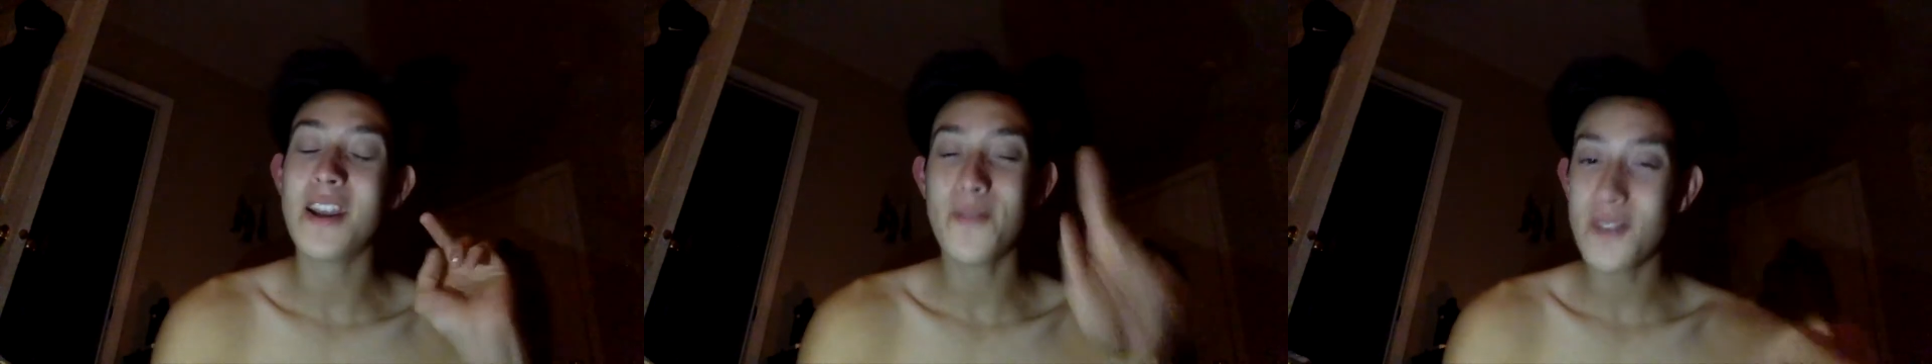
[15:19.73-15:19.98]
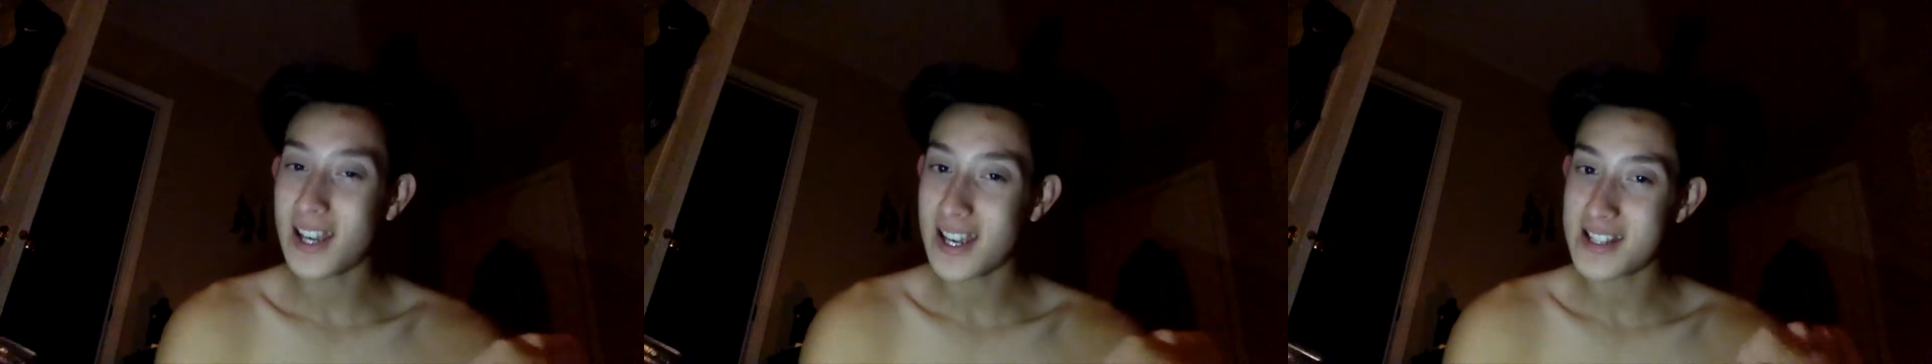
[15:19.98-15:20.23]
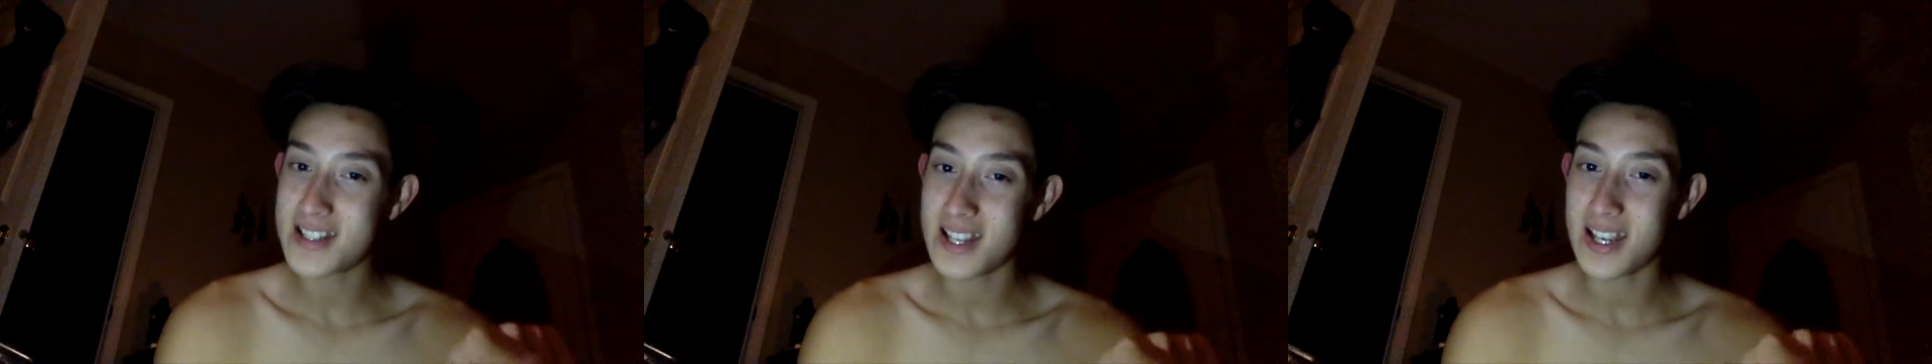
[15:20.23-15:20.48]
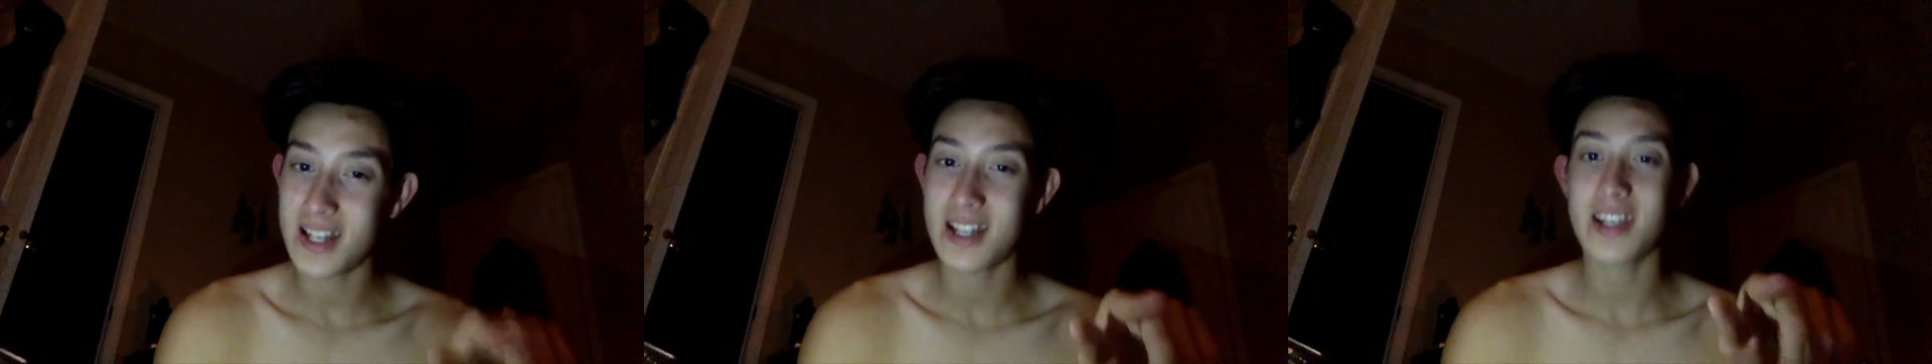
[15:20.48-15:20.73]
If you guys
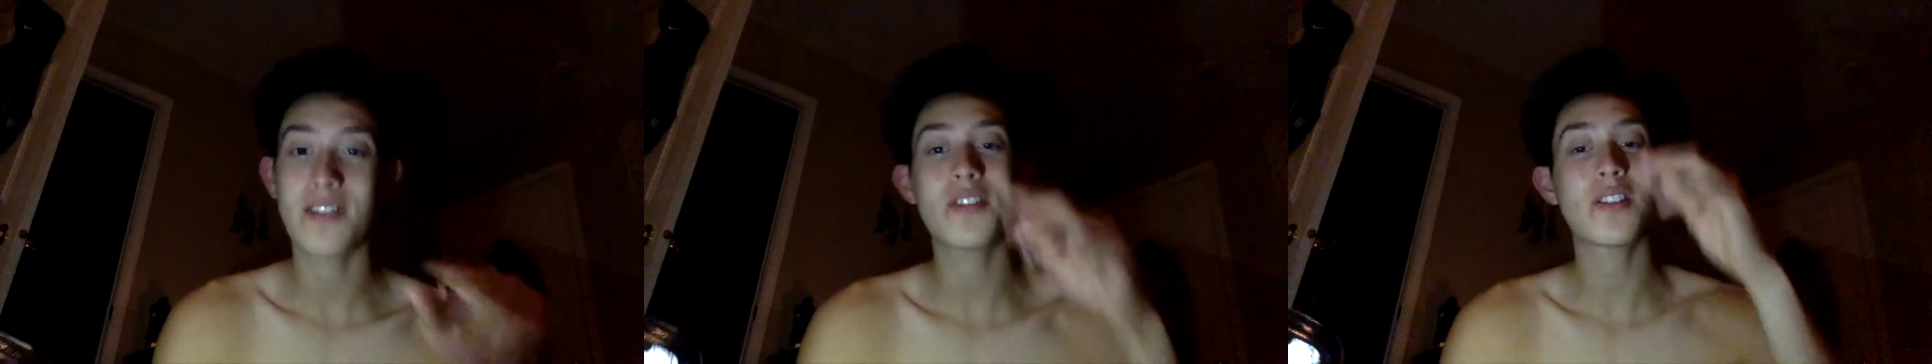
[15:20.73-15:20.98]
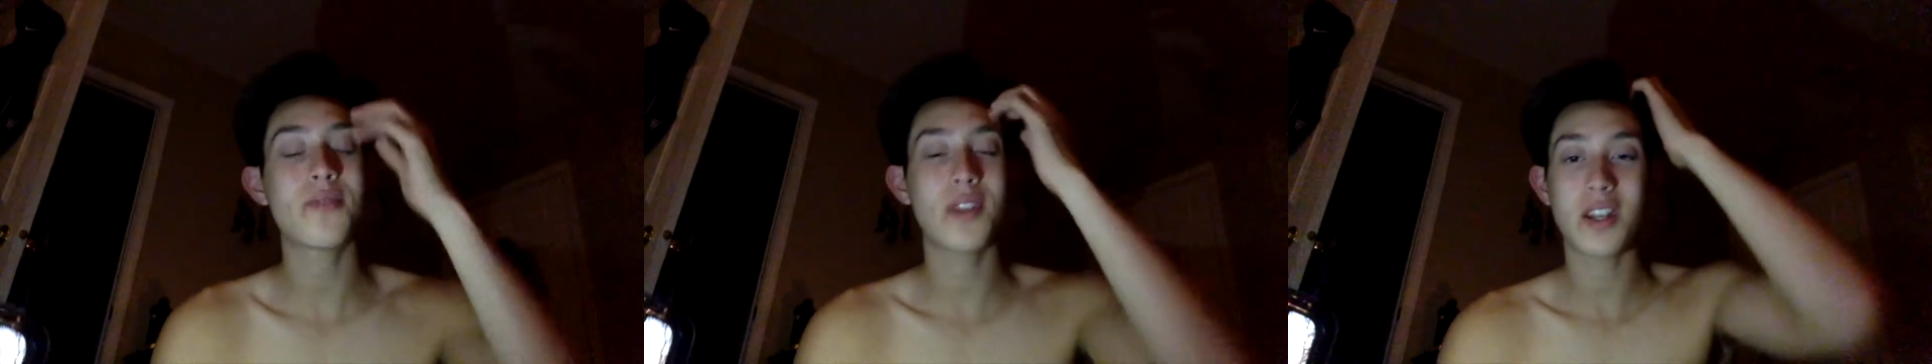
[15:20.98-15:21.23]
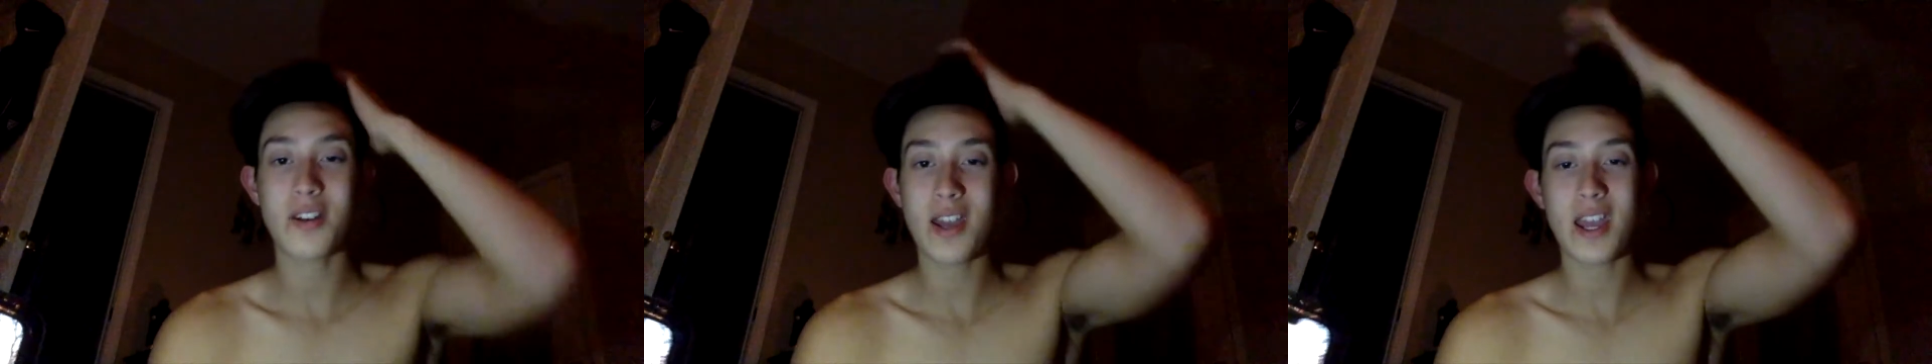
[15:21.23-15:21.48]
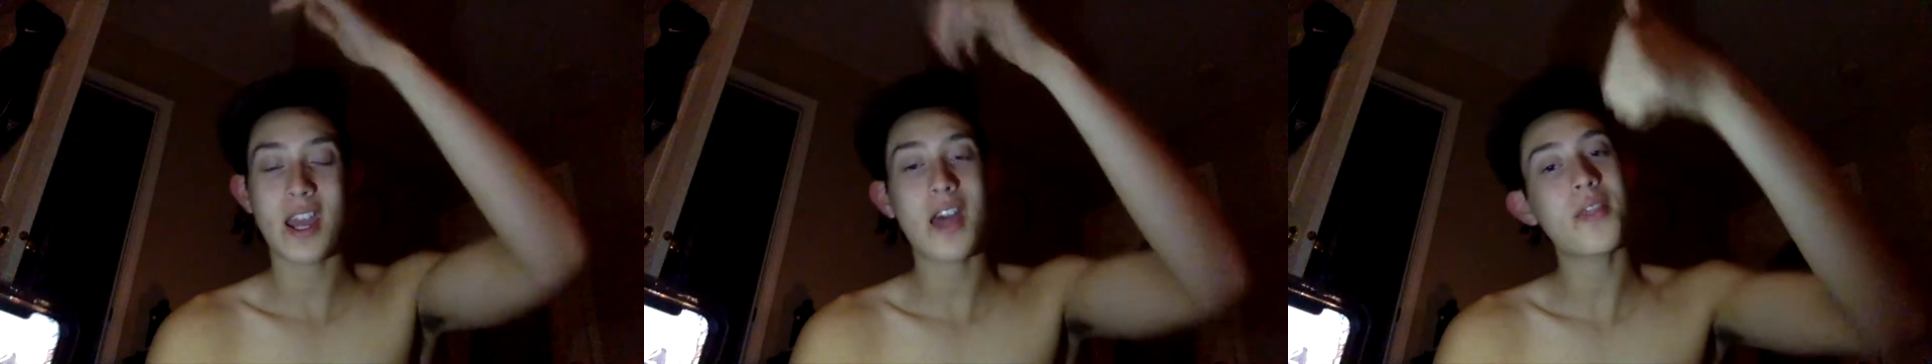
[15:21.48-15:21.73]
did, give this video a